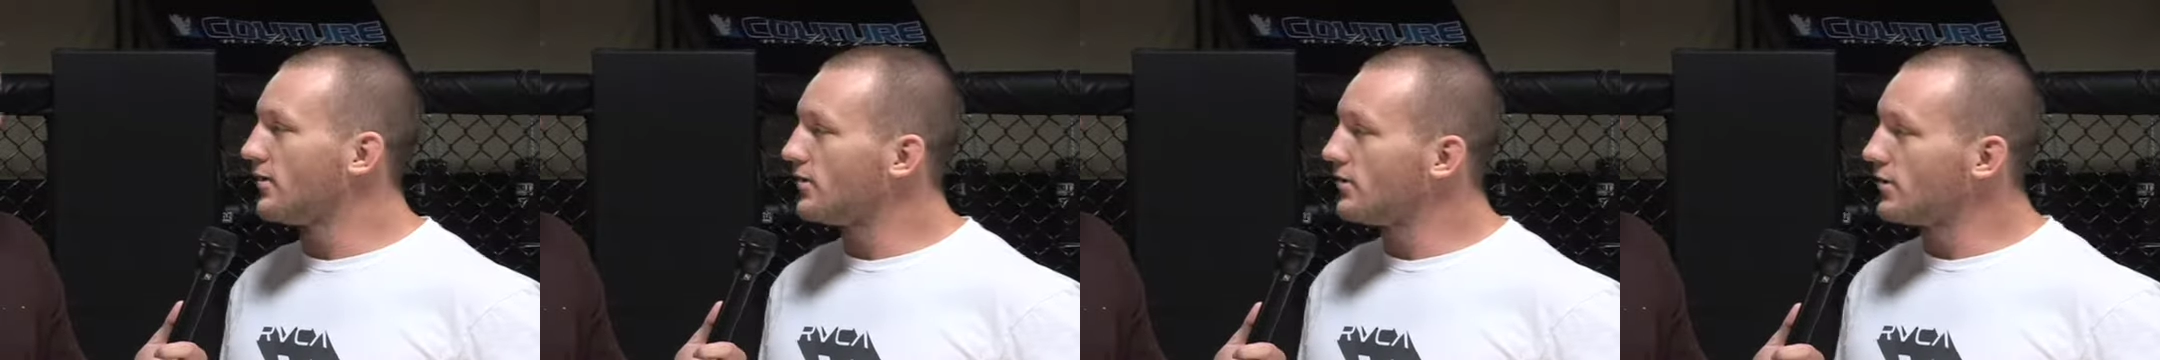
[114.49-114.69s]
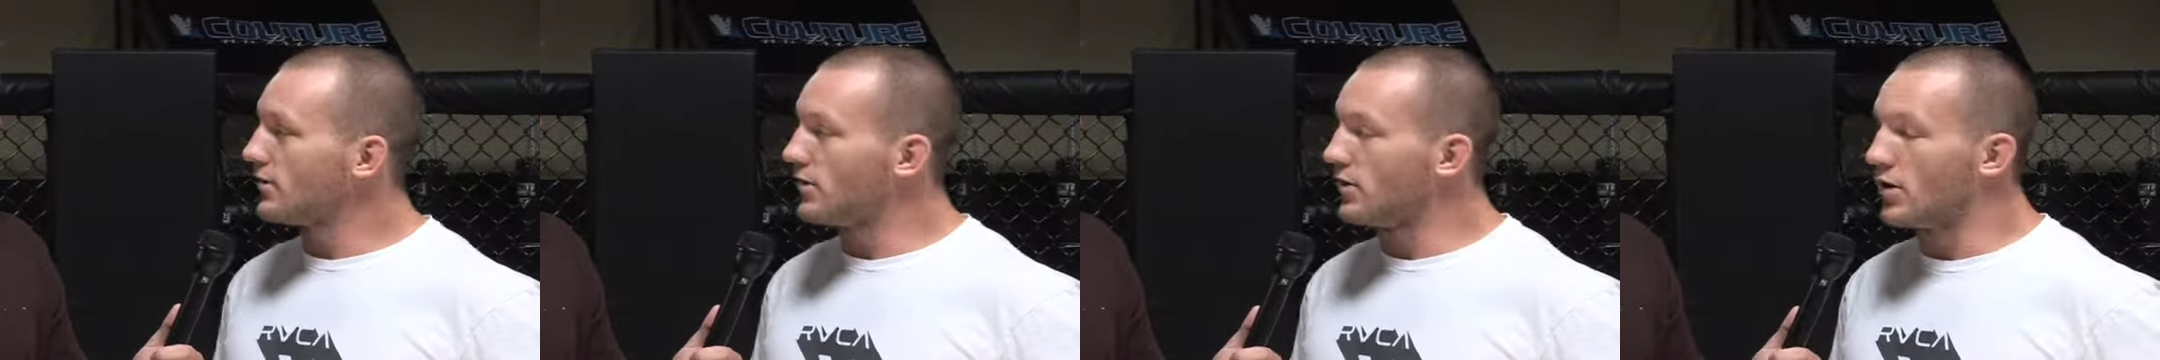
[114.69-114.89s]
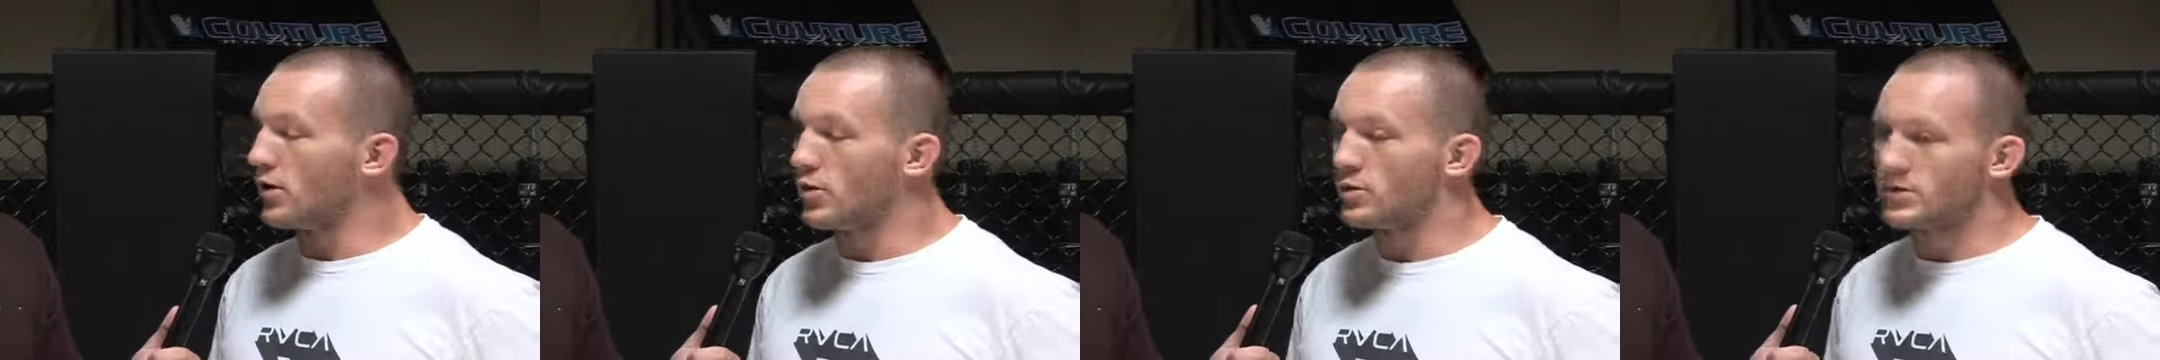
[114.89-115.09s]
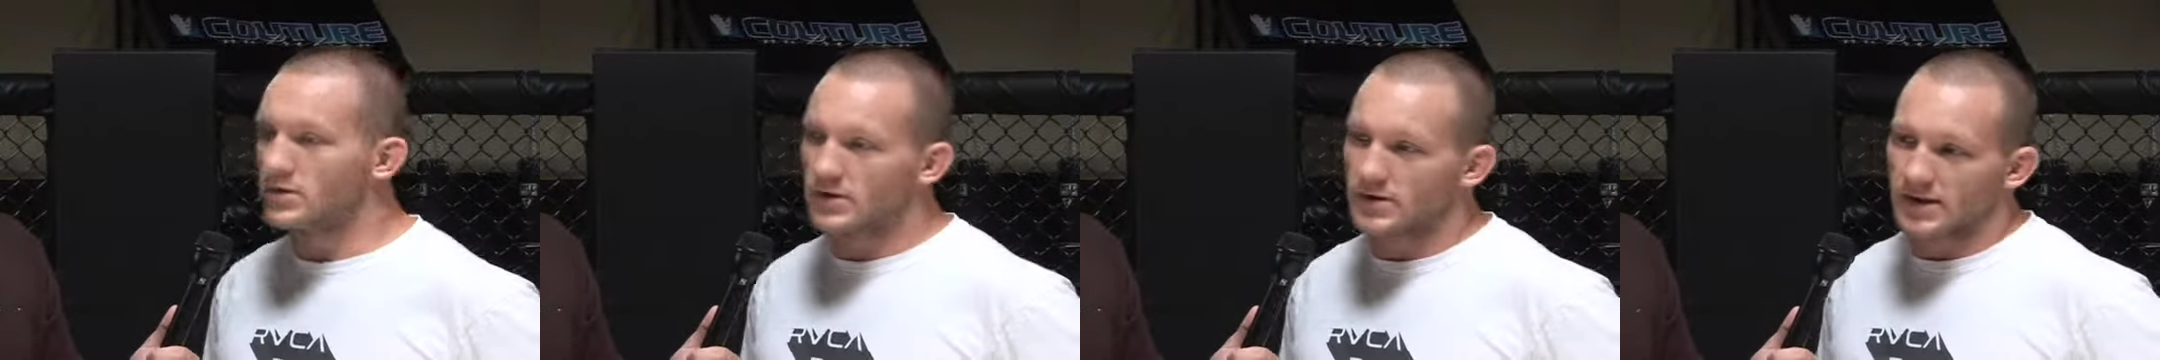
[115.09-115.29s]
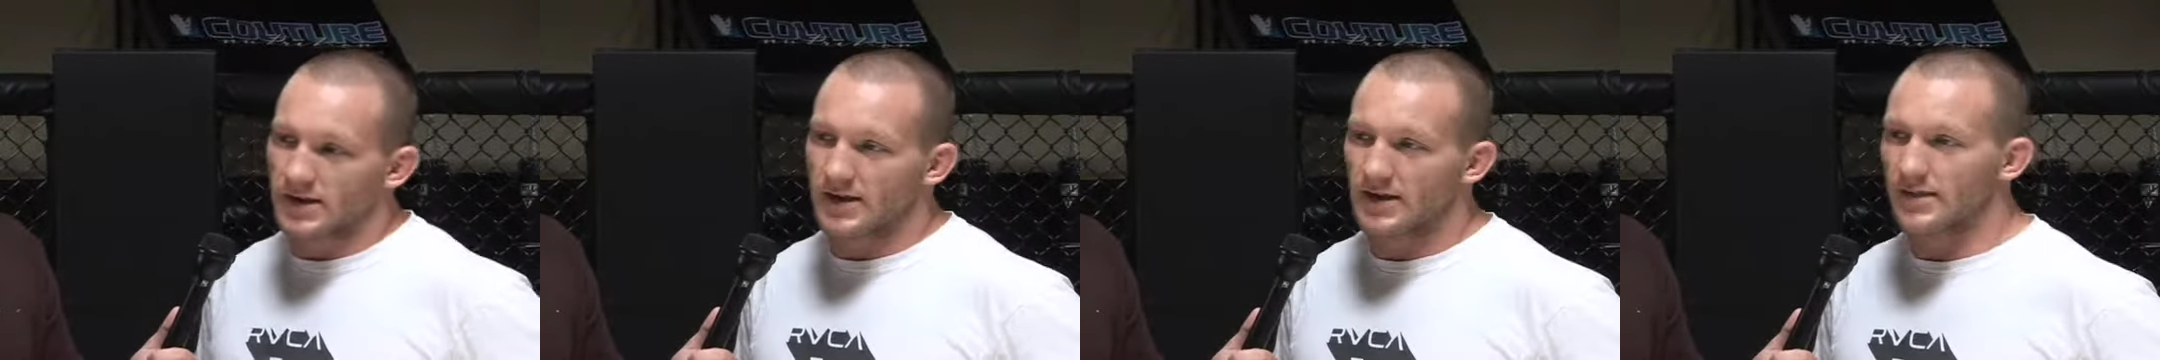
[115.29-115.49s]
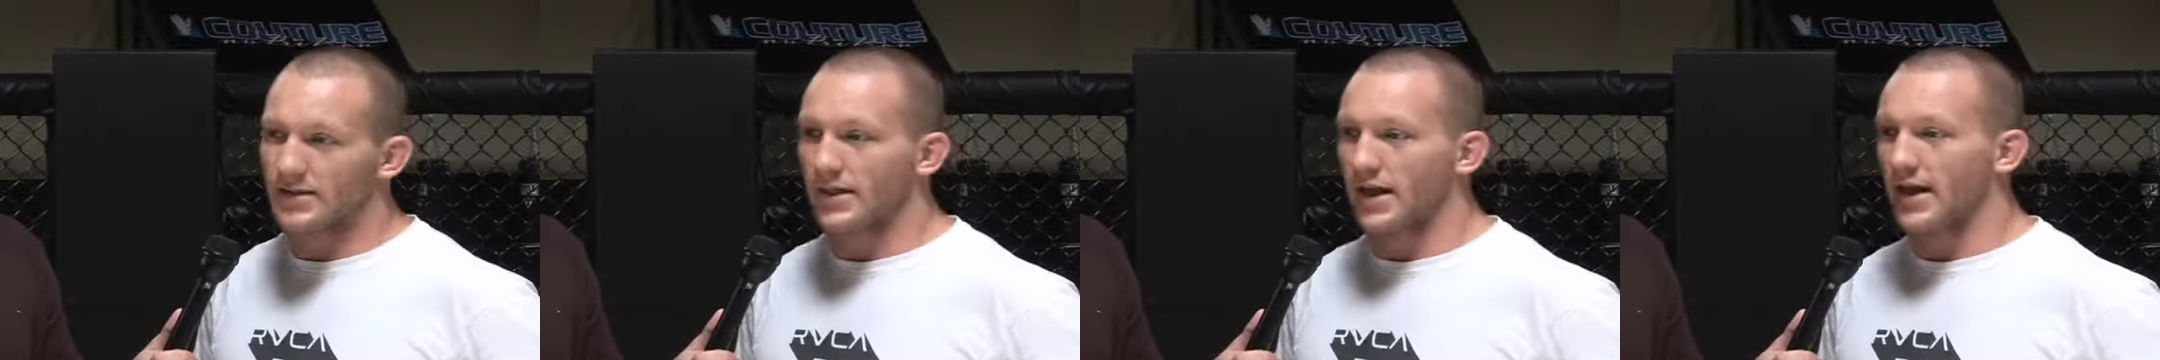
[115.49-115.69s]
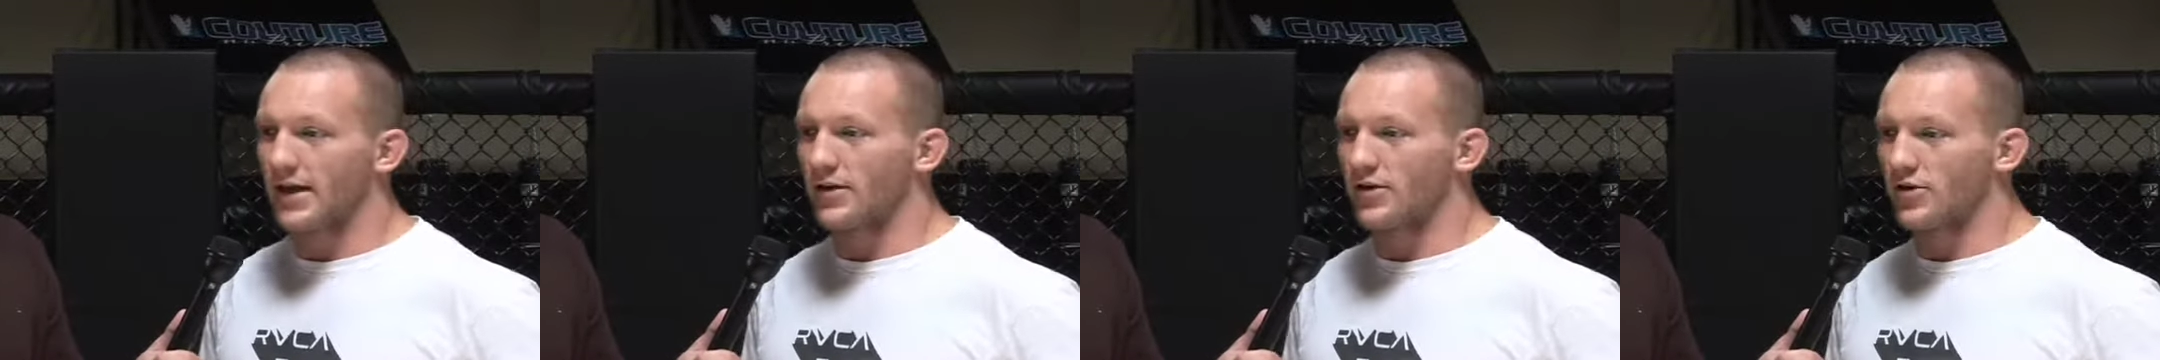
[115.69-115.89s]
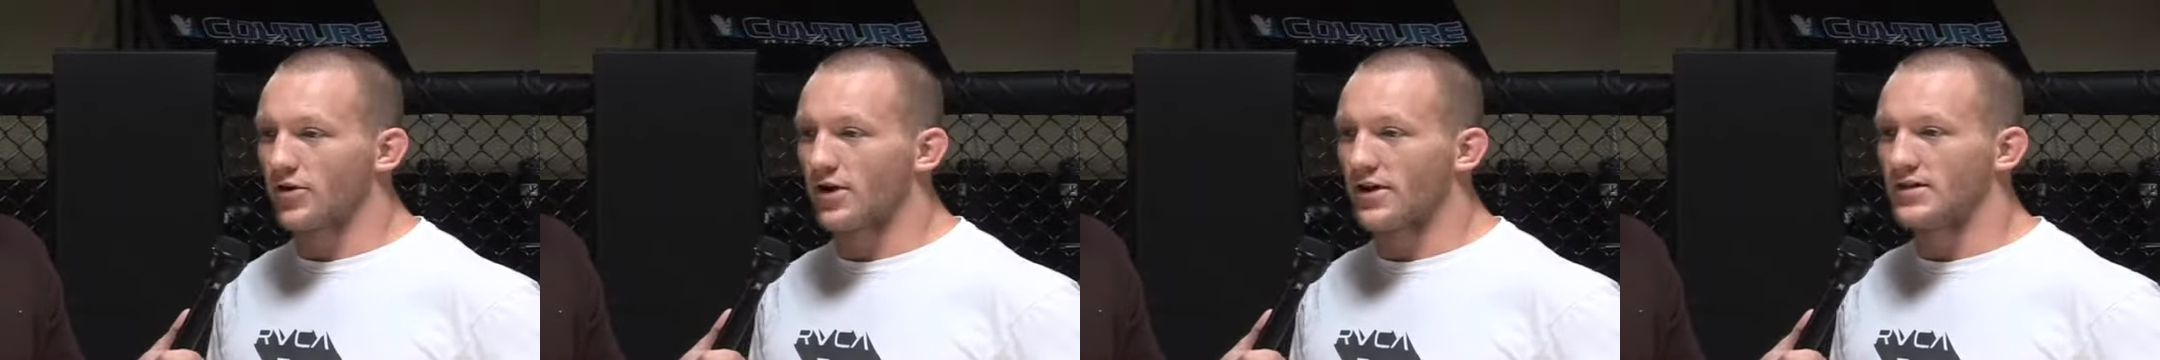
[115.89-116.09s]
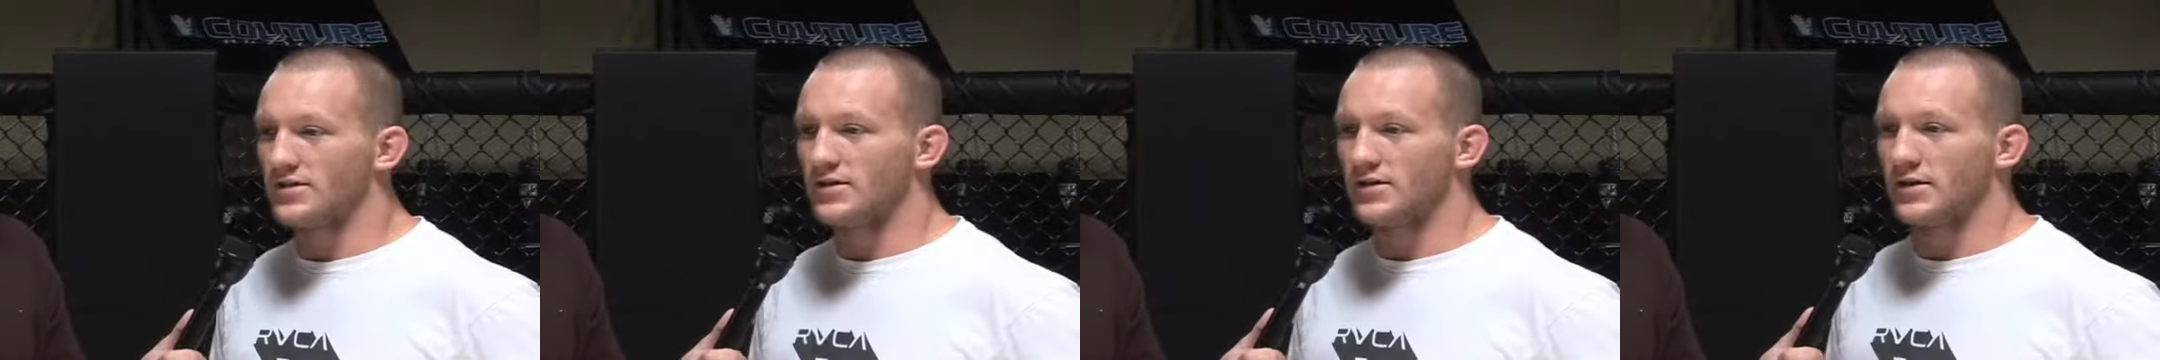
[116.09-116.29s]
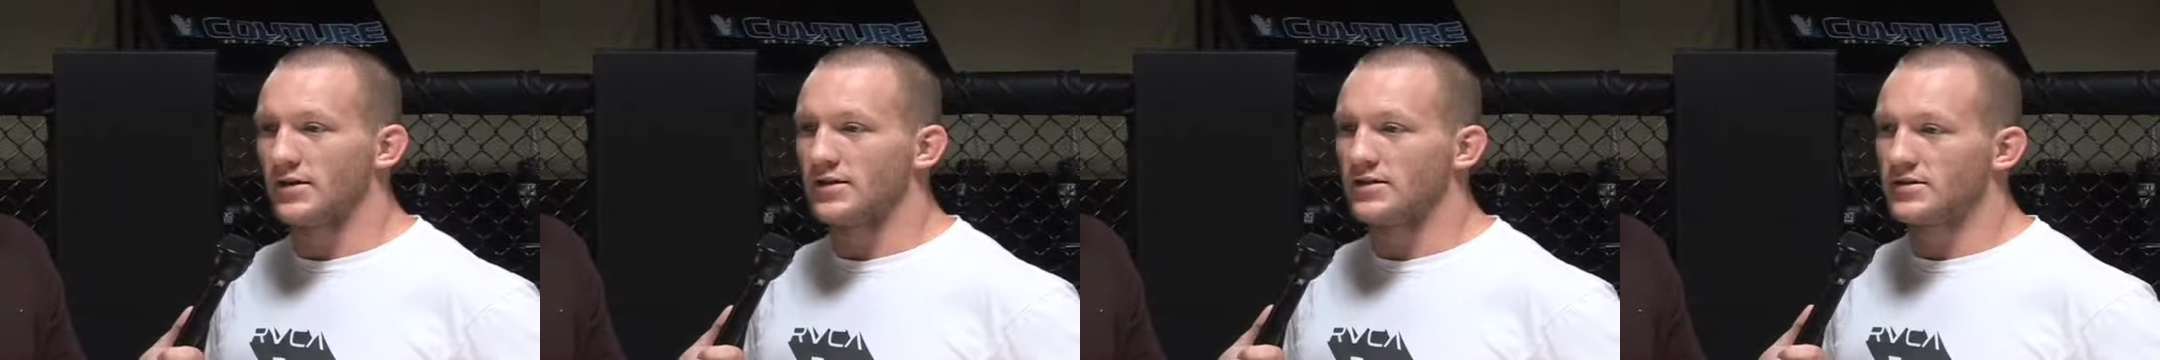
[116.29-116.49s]
you know, to get that
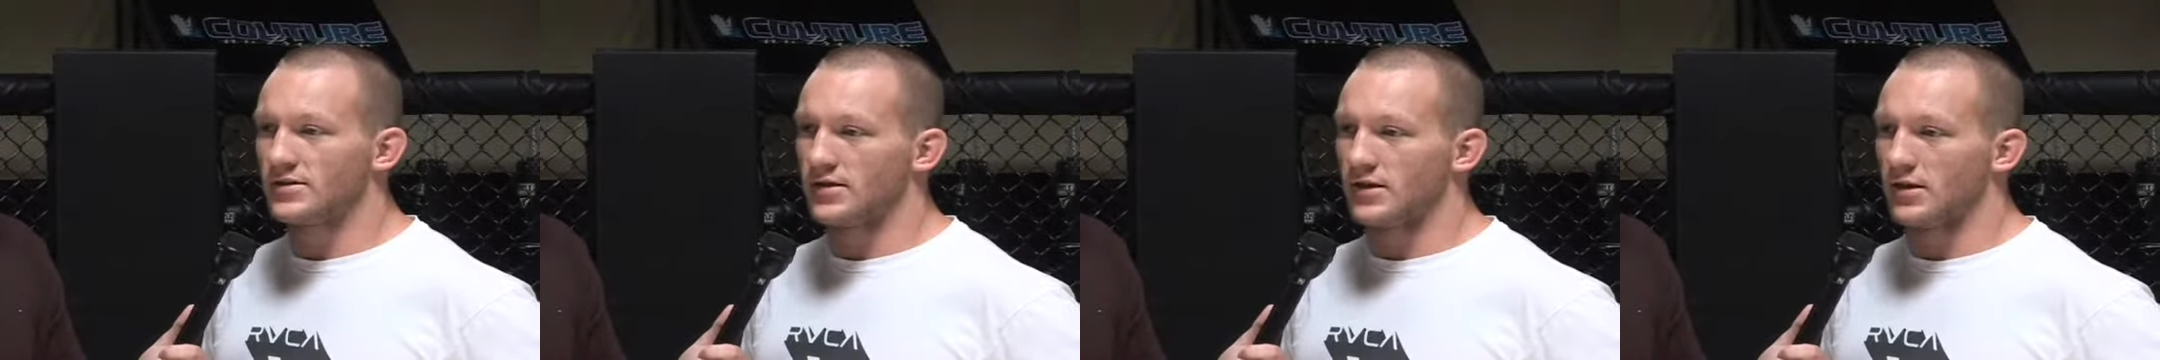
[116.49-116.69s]
craziness.